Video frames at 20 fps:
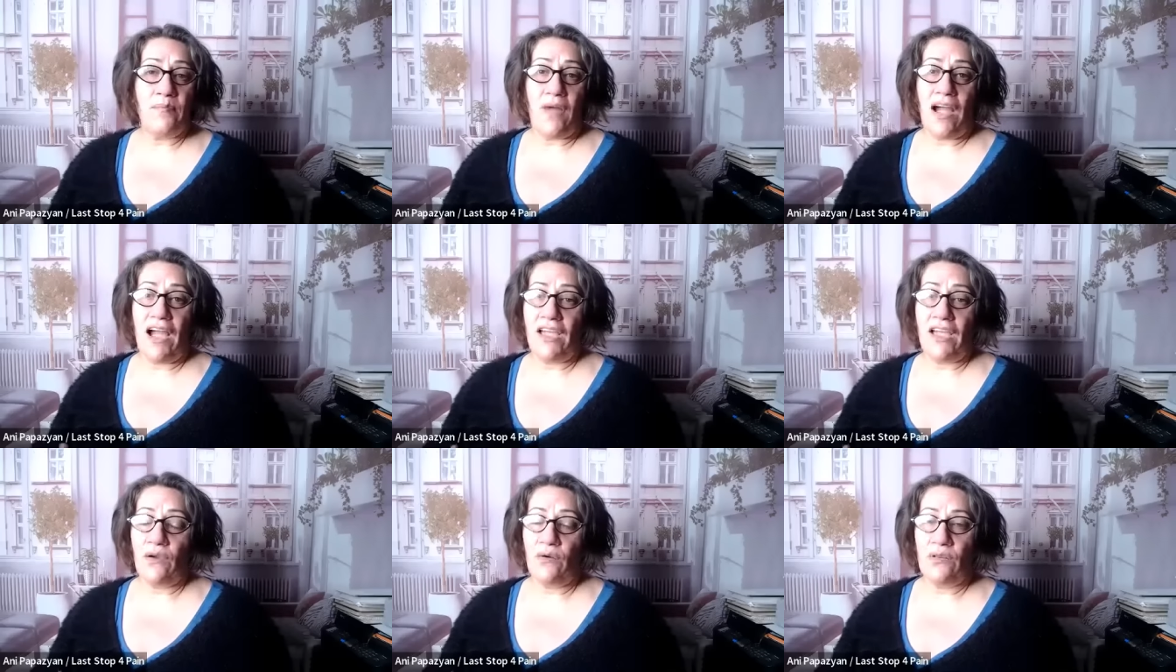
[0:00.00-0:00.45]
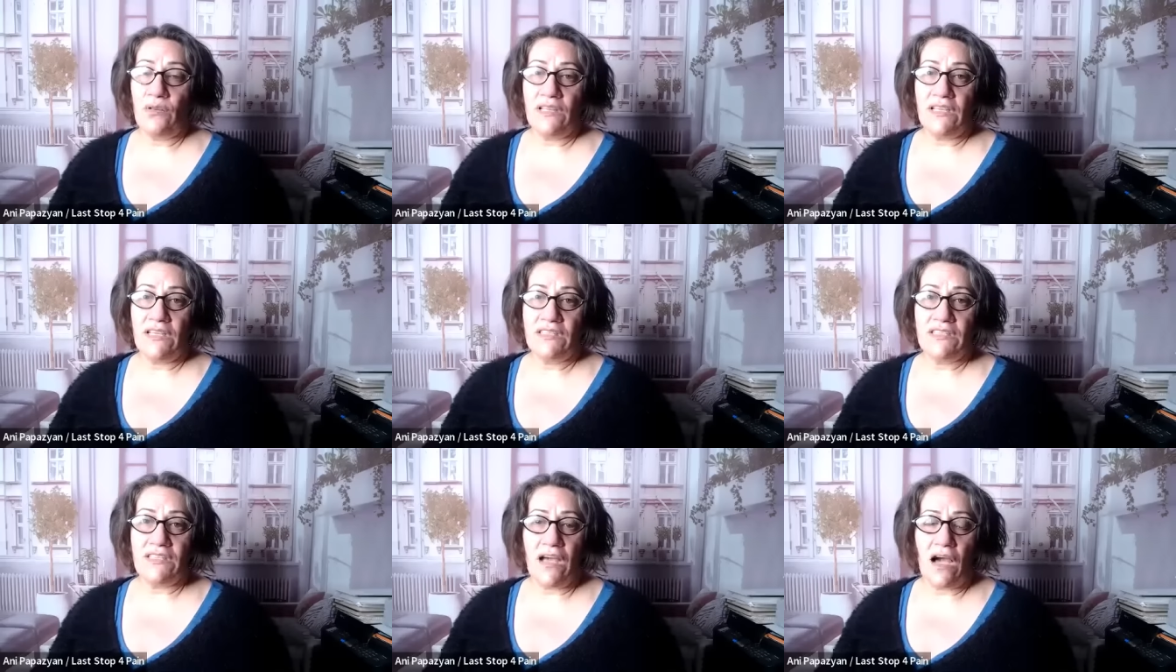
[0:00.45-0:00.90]
I
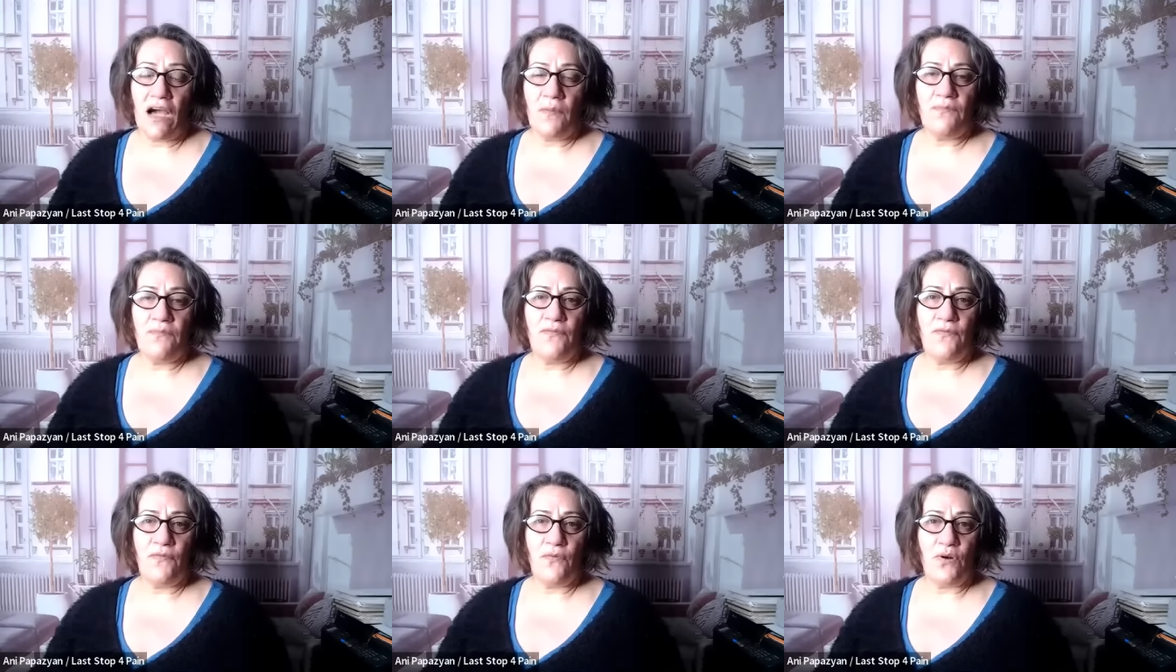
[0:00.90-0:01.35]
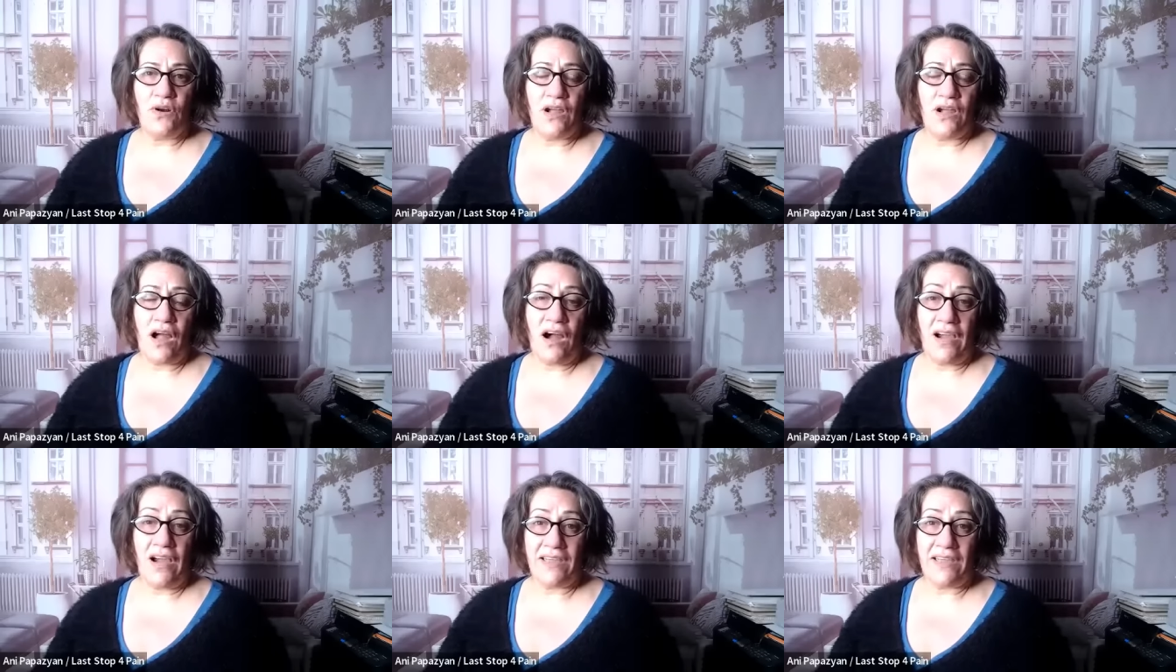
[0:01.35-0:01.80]
always opt for an
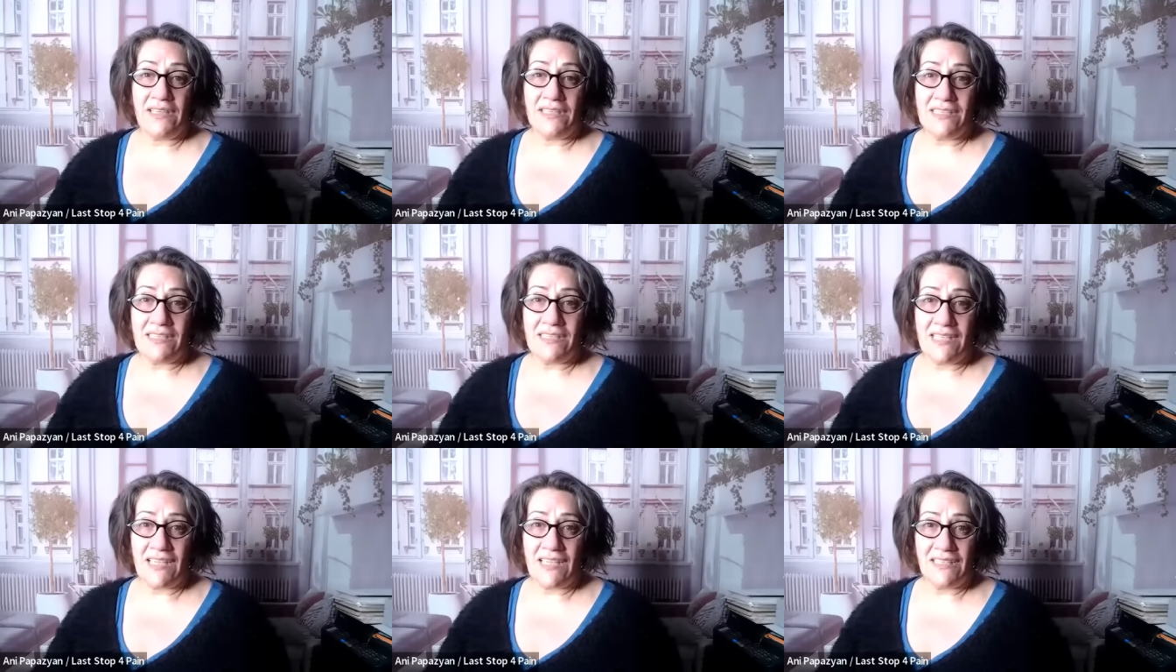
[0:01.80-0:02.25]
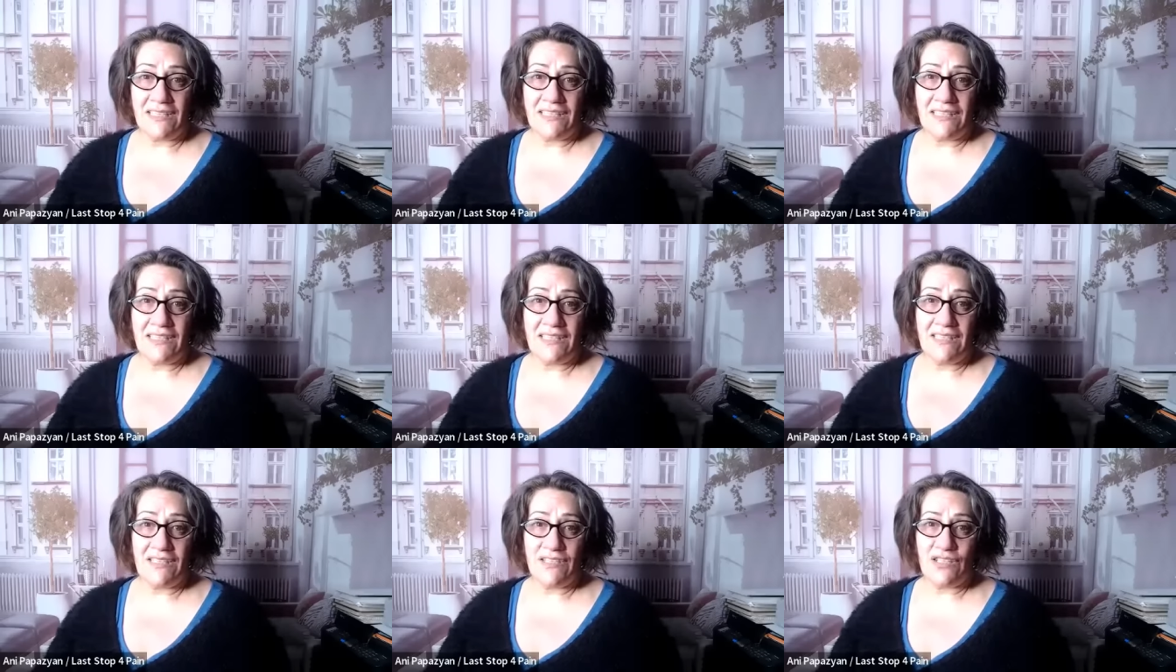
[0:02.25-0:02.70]
aisle seat
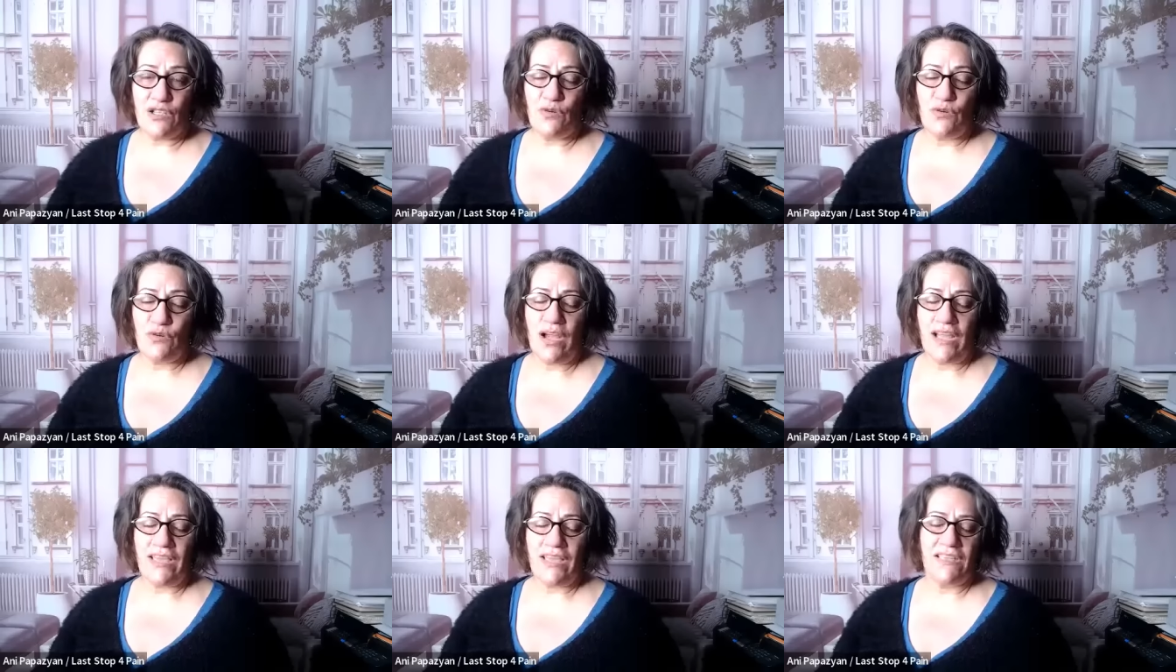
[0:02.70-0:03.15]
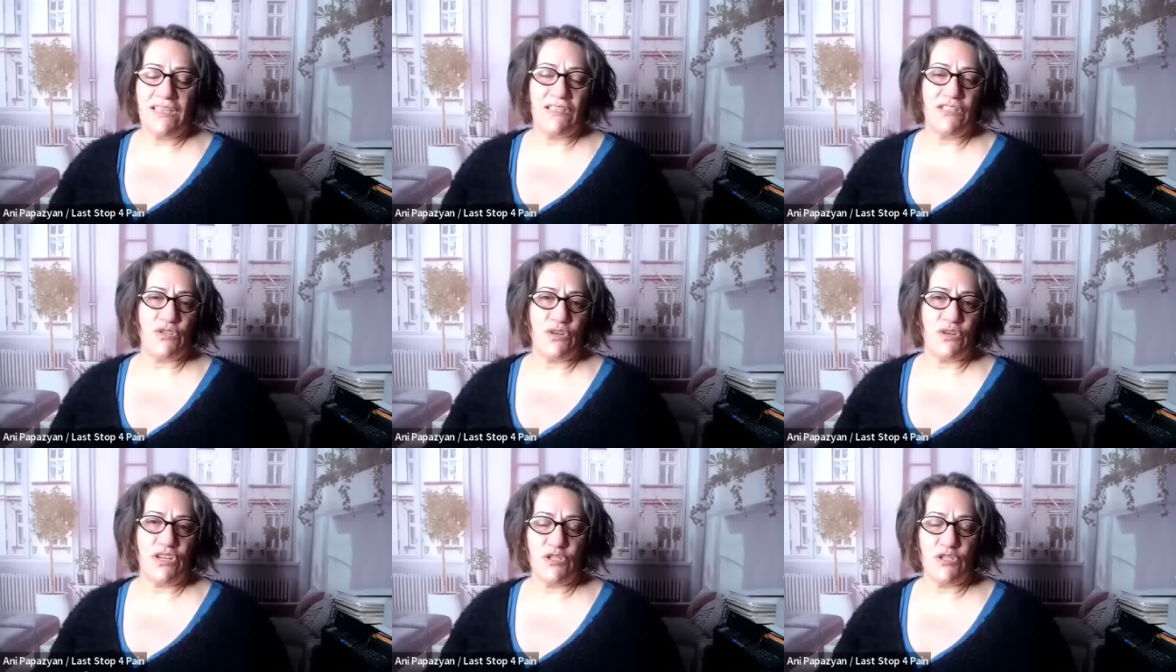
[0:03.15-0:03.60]
so I can
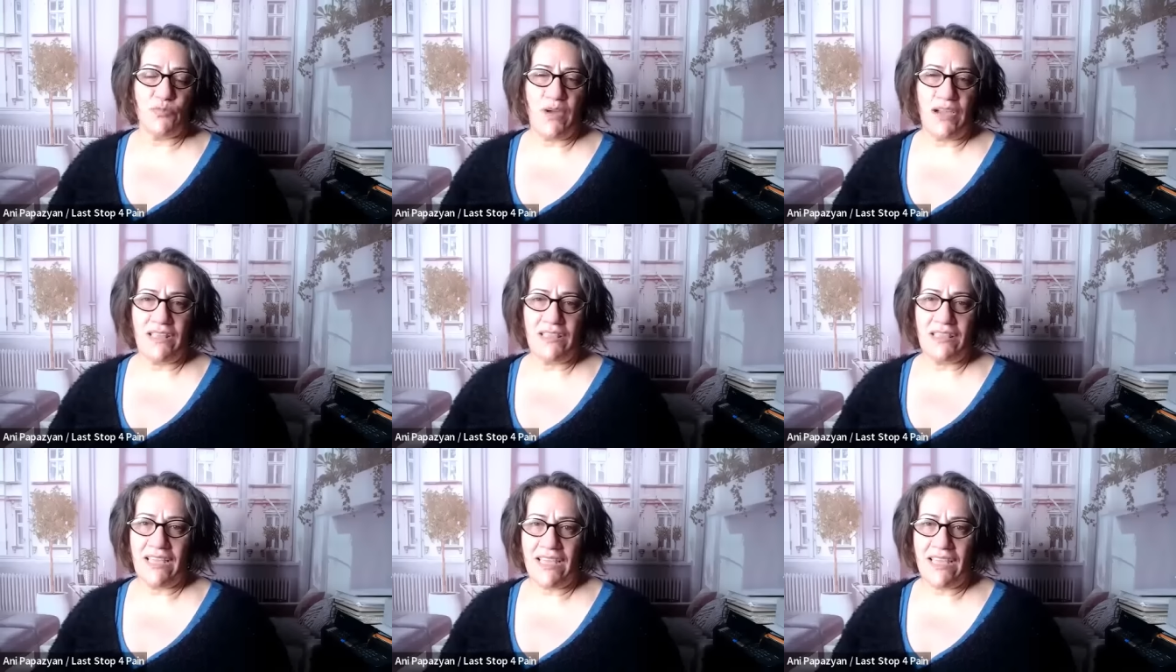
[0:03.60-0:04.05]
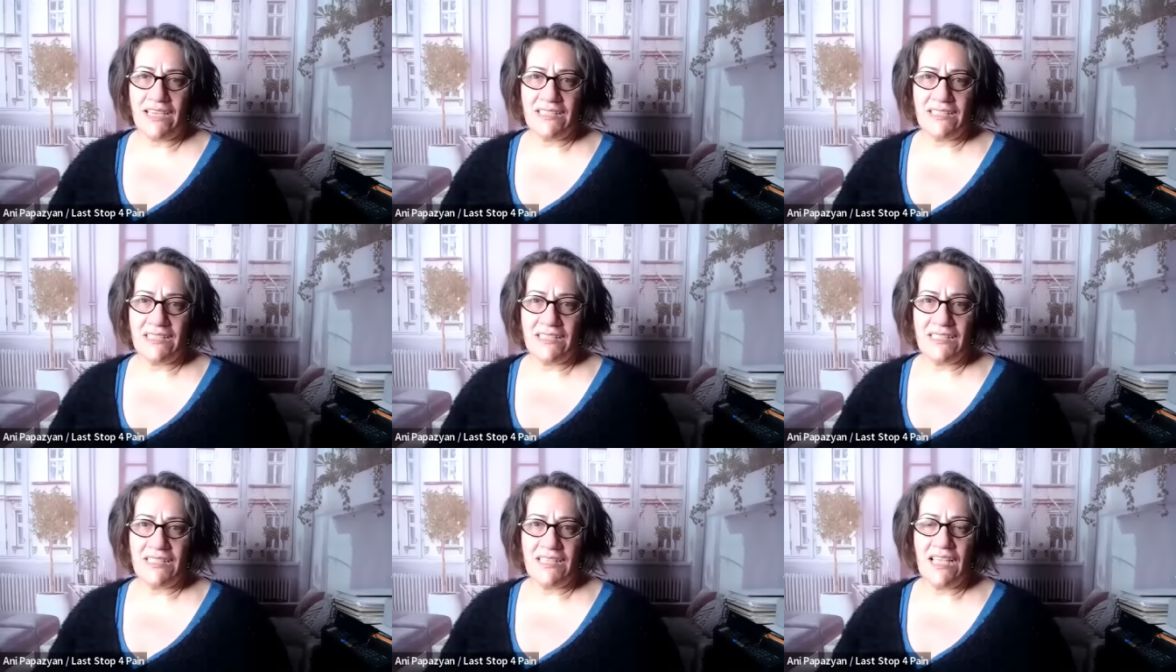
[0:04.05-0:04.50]
stretch my
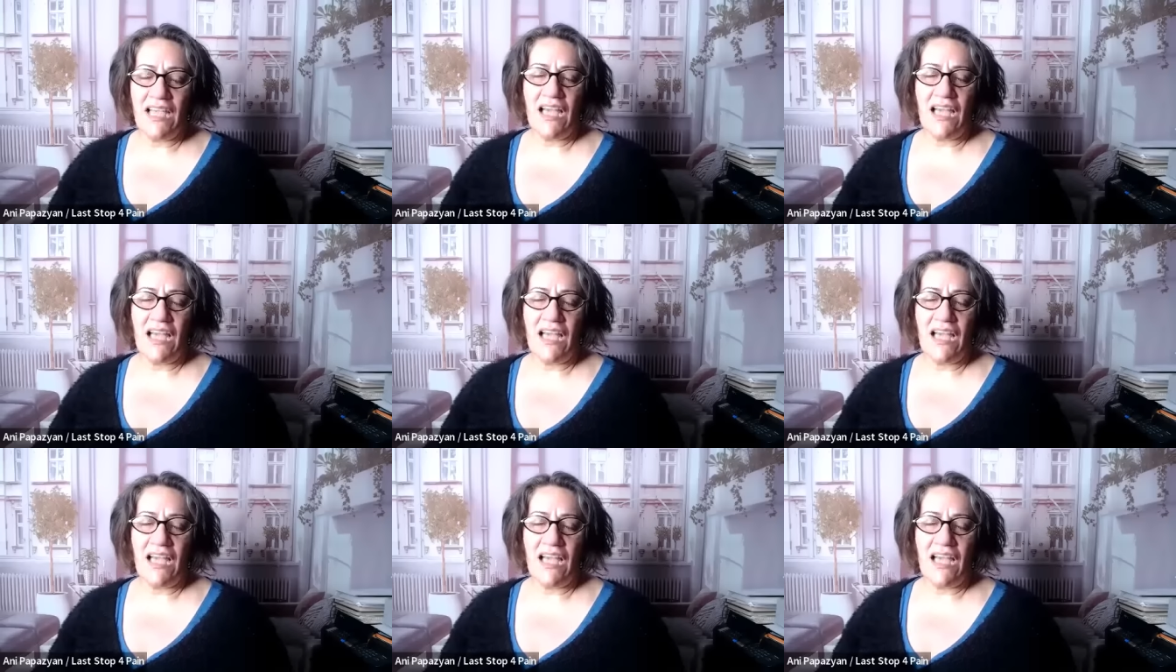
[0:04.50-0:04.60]
legs,